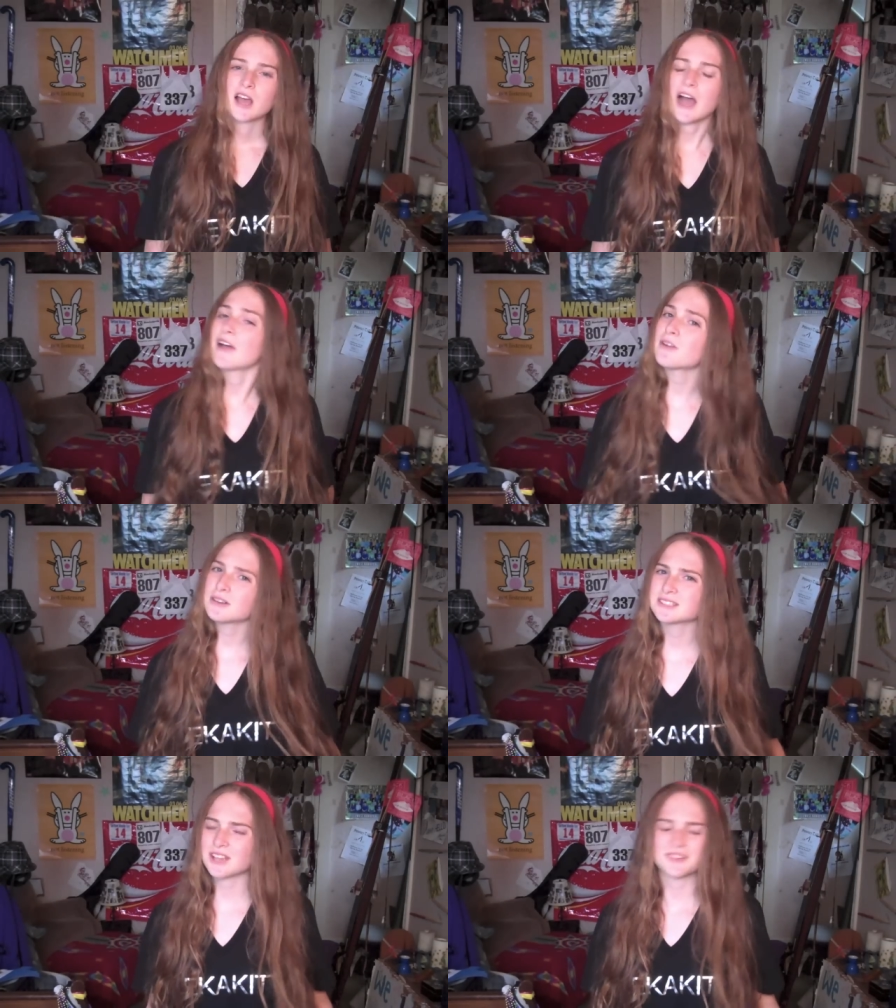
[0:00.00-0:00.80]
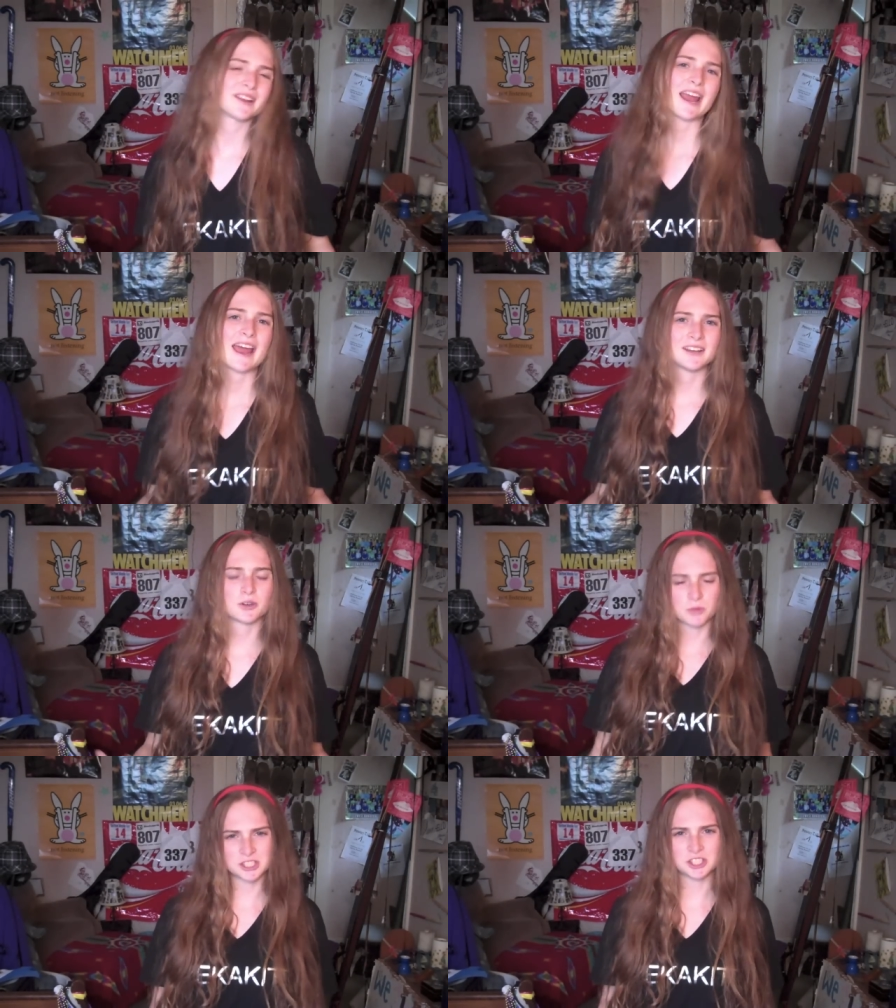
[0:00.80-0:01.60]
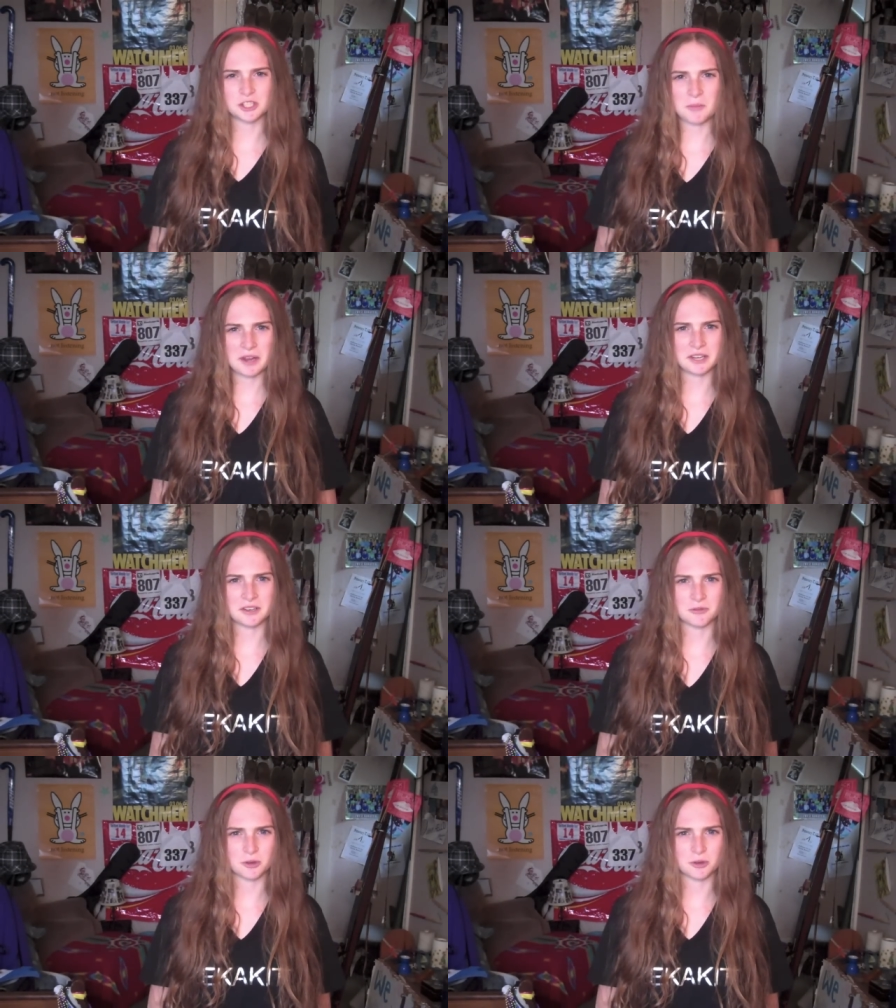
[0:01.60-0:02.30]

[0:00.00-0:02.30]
I've always thought that I had an original opinion of